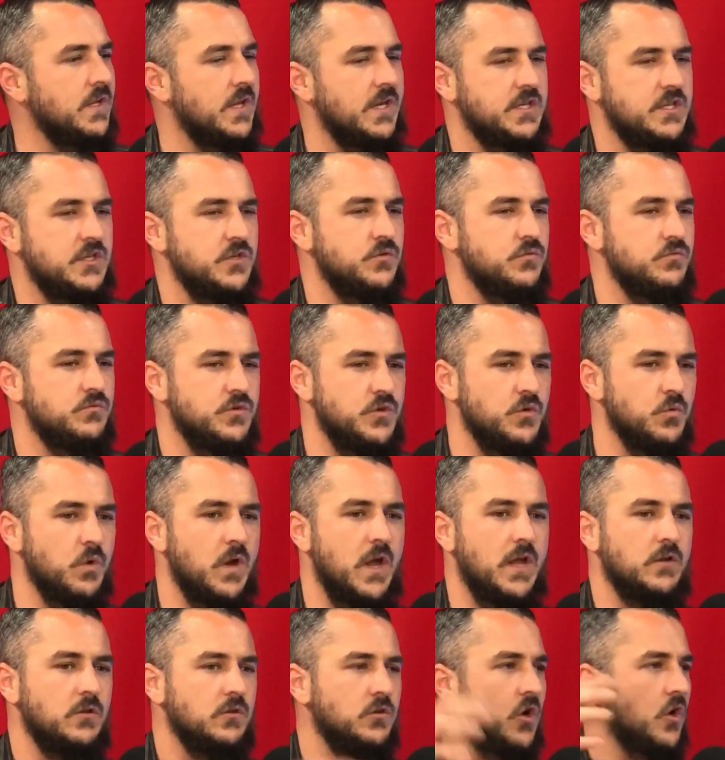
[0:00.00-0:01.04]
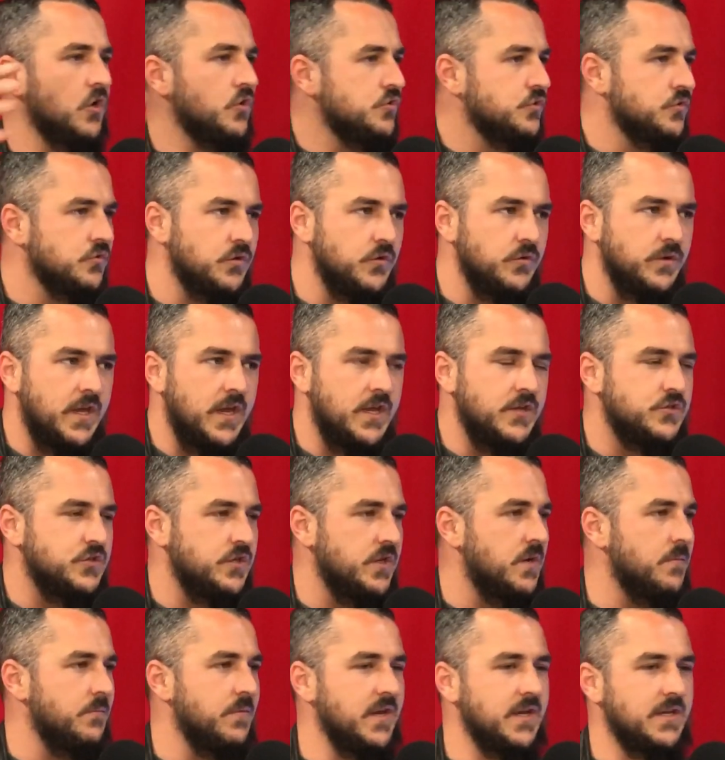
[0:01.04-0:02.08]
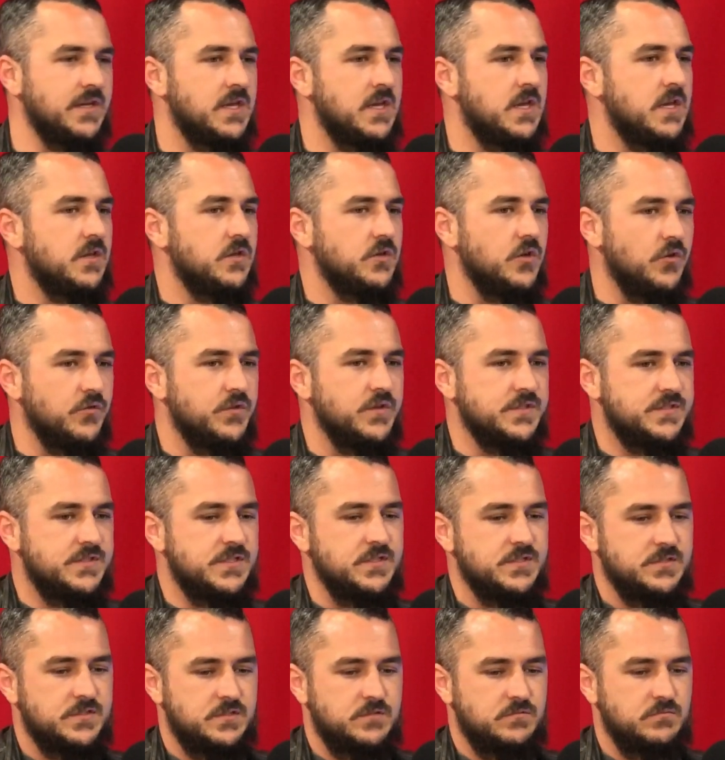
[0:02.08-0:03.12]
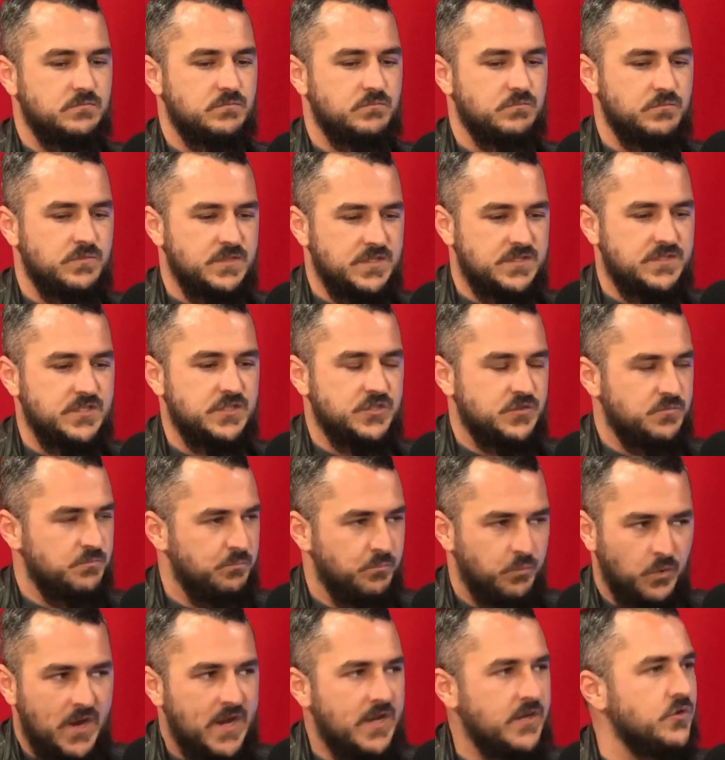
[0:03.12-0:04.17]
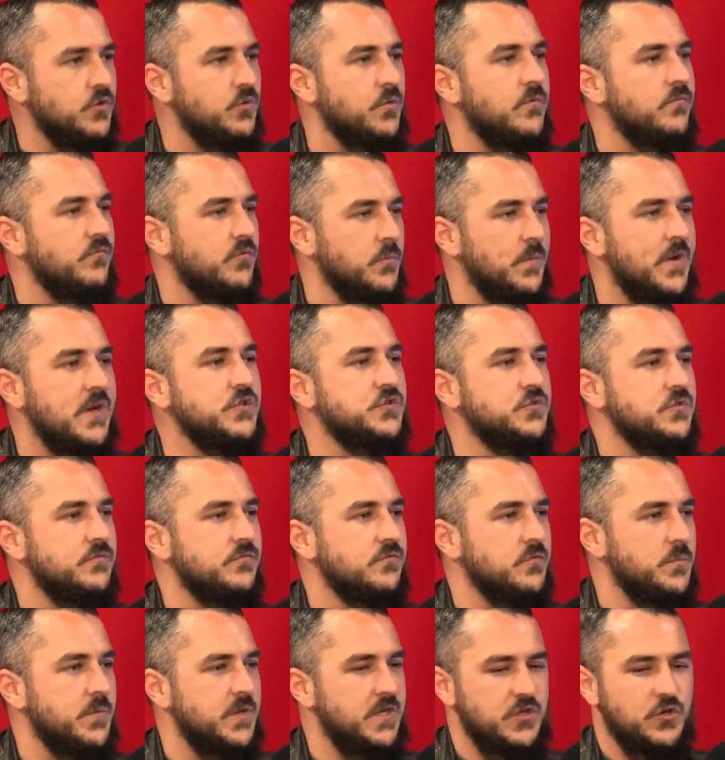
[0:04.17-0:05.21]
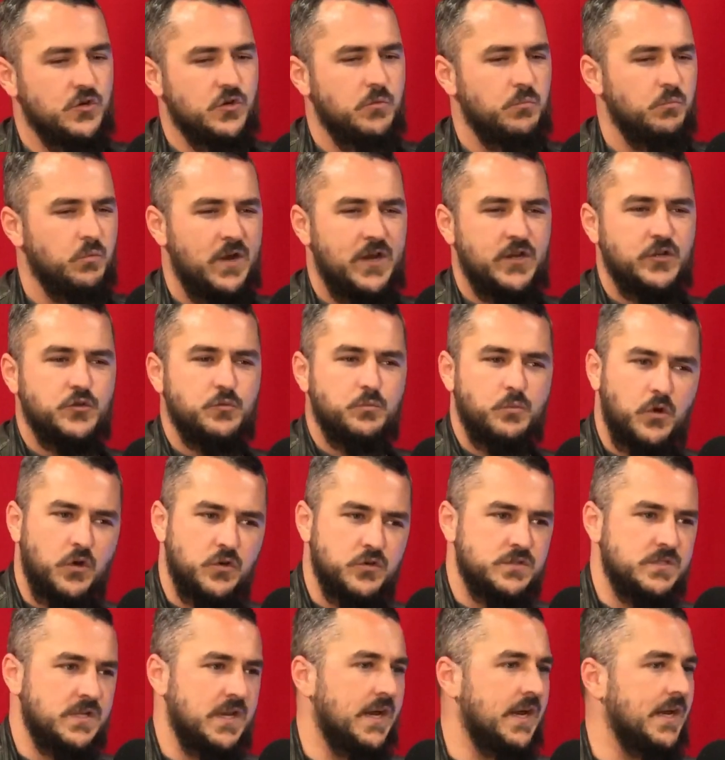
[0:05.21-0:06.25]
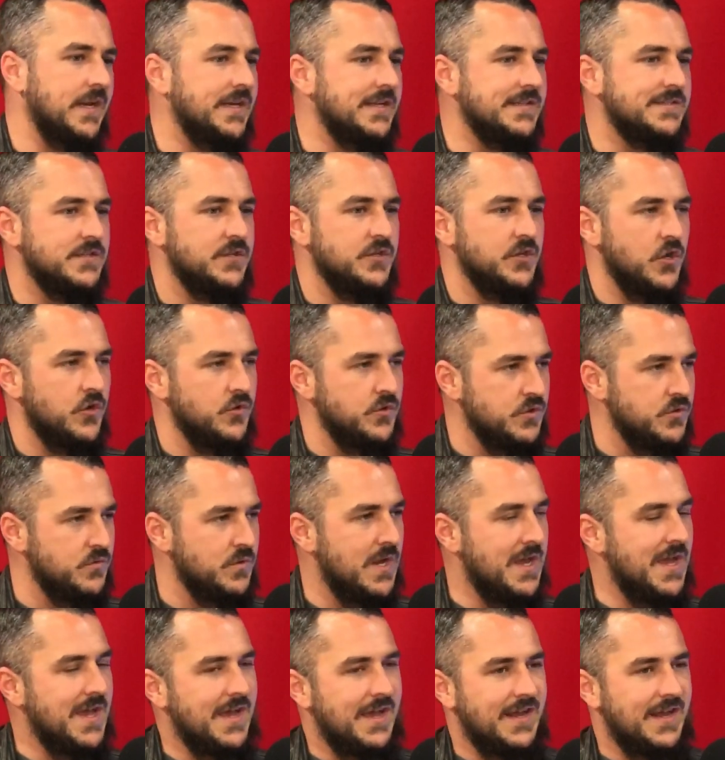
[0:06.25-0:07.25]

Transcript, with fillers: Like you, you were at a larger location. I'm like, no, this is, this is brand new information for me. You're a brand new person. I got to get to know you.